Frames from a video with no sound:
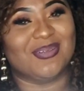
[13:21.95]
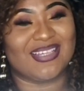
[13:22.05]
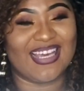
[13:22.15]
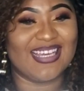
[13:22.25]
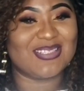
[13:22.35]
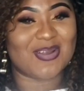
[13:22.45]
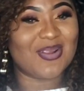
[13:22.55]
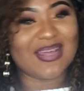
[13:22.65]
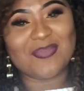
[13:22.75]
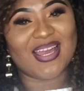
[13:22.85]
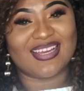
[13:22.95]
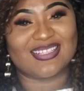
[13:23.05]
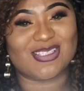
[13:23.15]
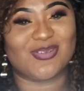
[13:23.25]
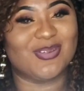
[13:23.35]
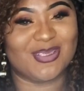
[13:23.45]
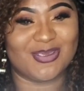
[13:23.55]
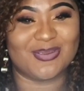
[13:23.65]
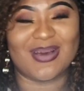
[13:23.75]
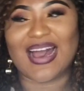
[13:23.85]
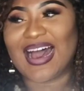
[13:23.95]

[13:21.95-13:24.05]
okay? Don't let my English fool you.